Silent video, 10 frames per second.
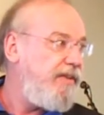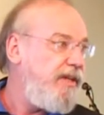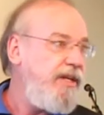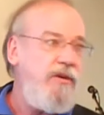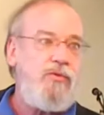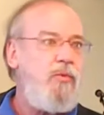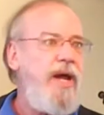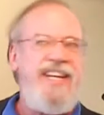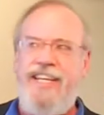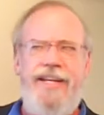He goes
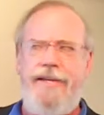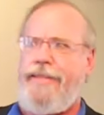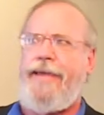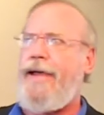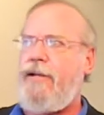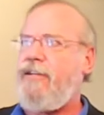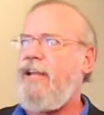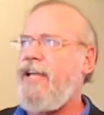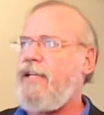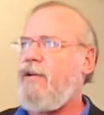right into that,
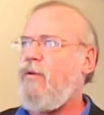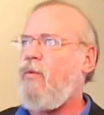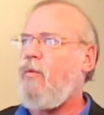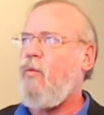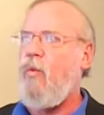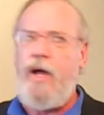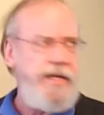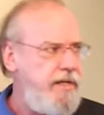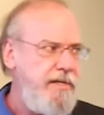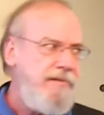like
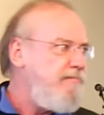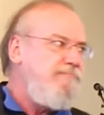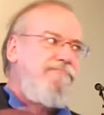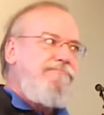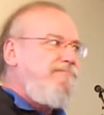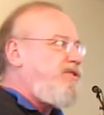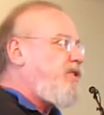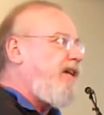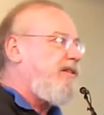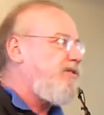one
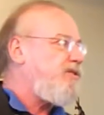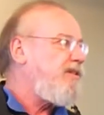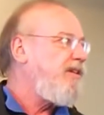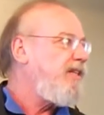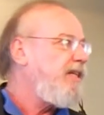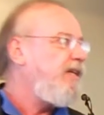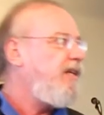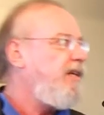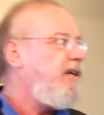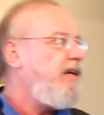sentence.
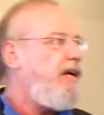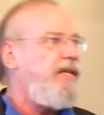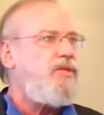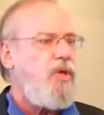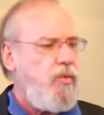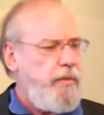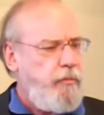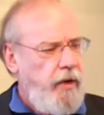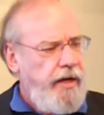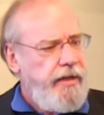And so we
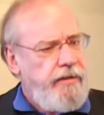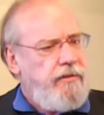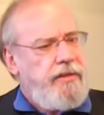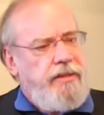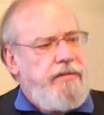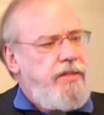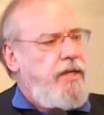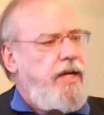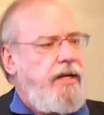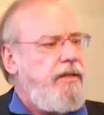pray, Lord, give us
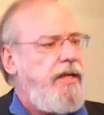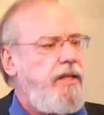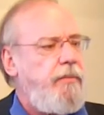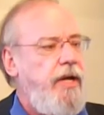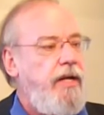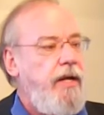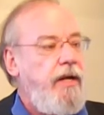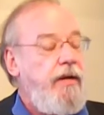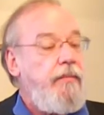today our daily bread.